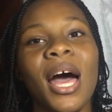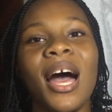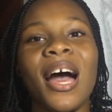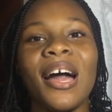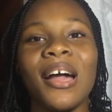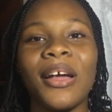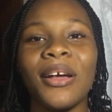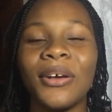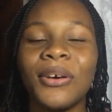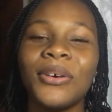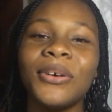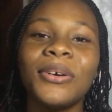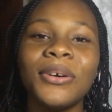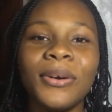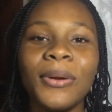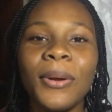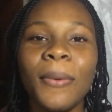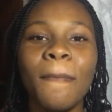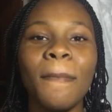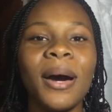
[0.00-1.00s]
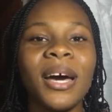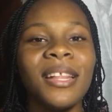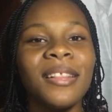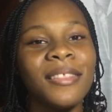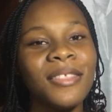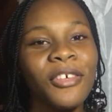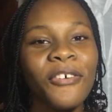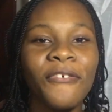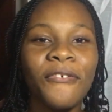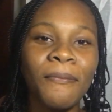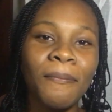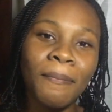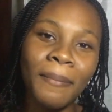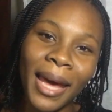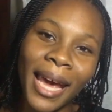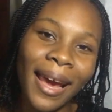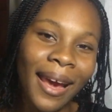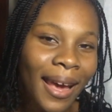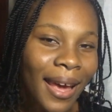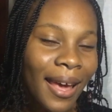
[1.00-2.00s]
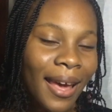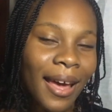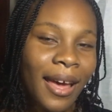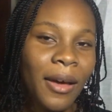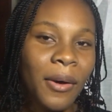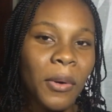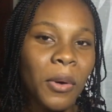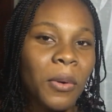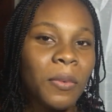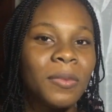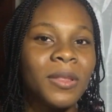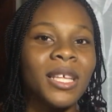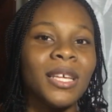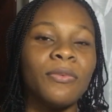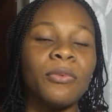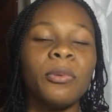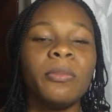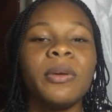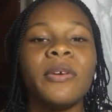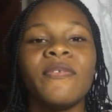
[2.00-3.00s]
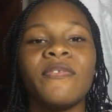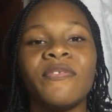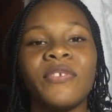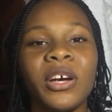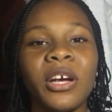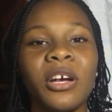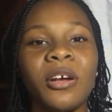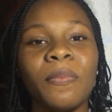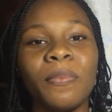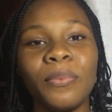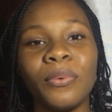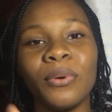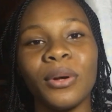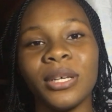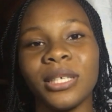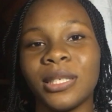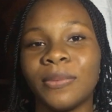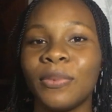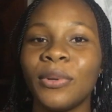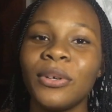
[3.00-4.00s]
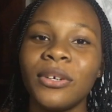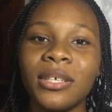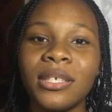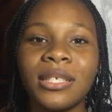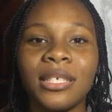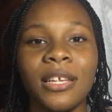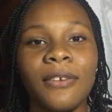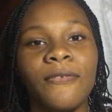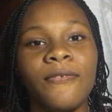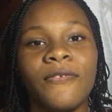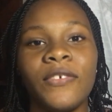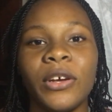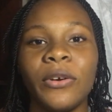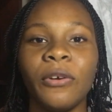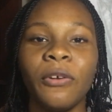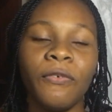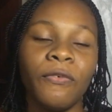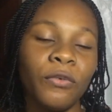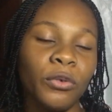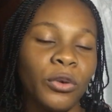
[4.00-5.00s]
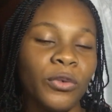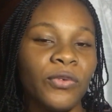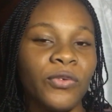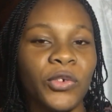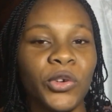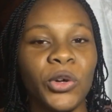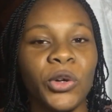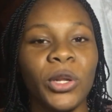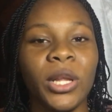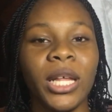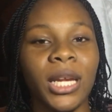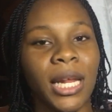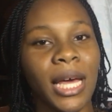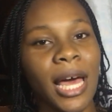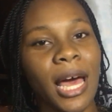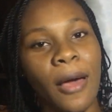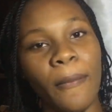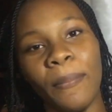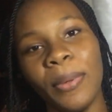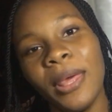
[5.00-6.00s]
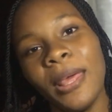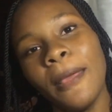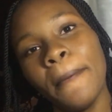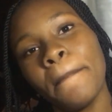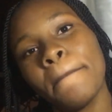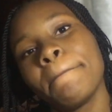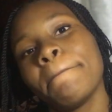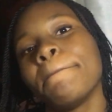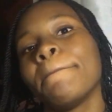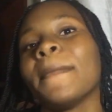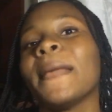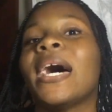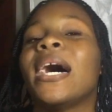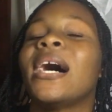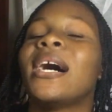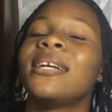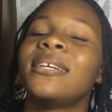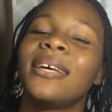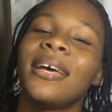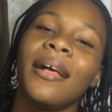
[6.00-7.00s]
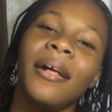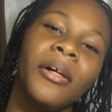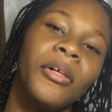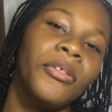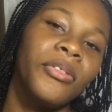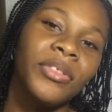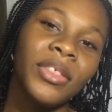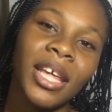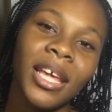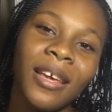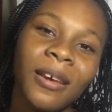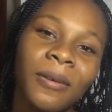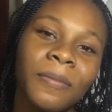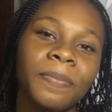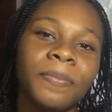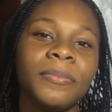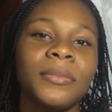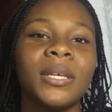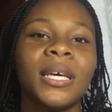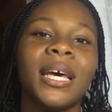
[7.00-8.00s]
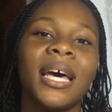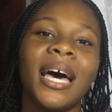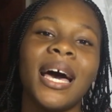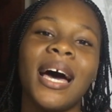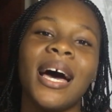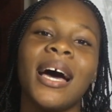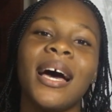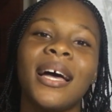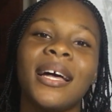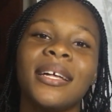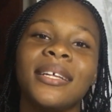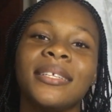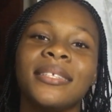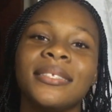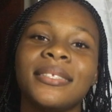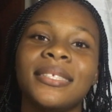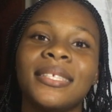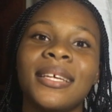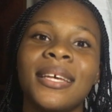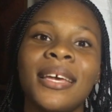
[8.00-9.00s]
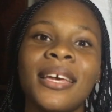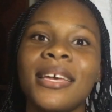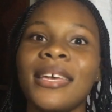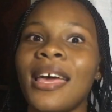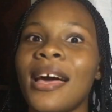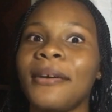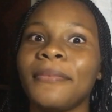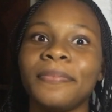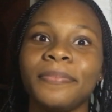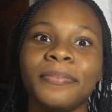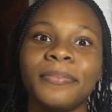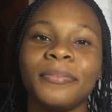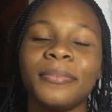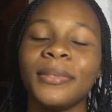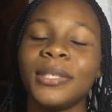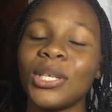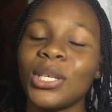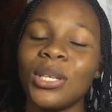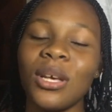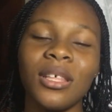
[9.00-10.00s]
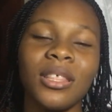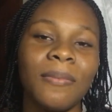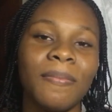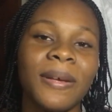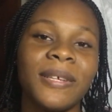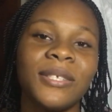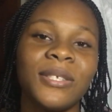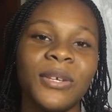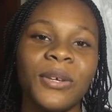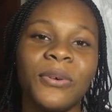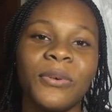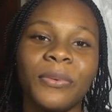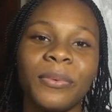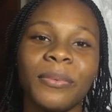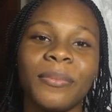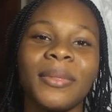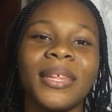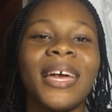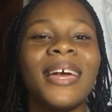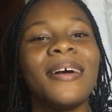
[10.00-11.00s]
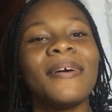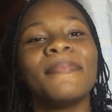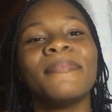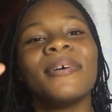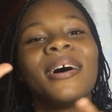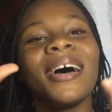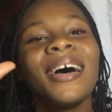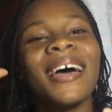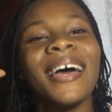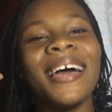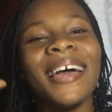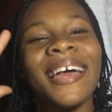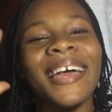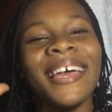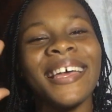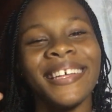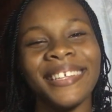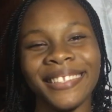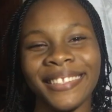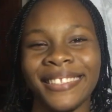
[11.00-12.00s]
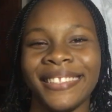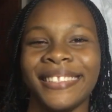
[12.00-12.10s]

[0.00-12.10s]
a good month of May. I hope it will be very prosperous and very fruitful and happy and healthy. And yeah, just all the best to you. Bye.